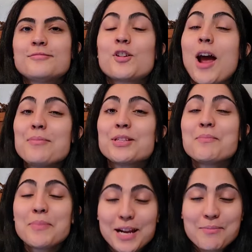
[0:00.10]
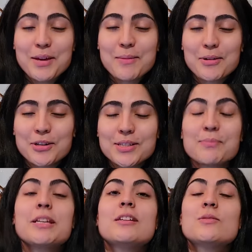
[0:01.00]
grab some pen and papers
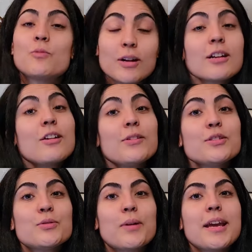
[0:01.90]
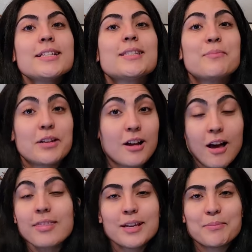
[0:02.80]
because we're going to read some
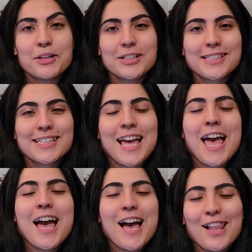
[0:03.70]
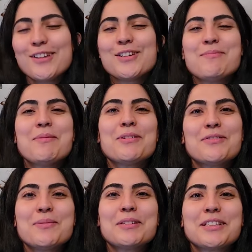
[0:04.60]
Gothic books. Hello there, my
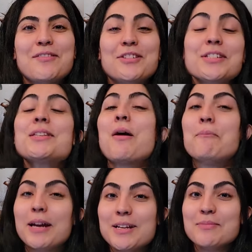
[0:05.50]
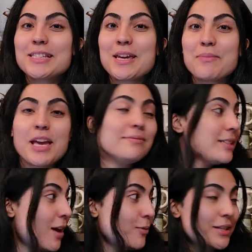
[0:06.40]
beautiful book lovers. My name is Kimia
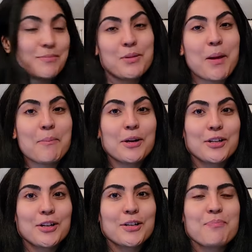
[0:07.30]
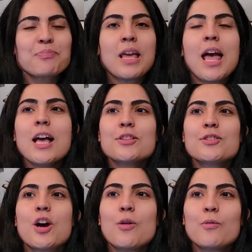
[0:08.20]
and welcome to my book nook.
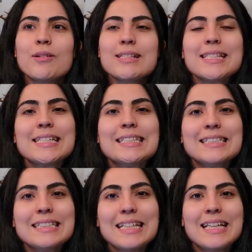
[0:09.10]
So we're still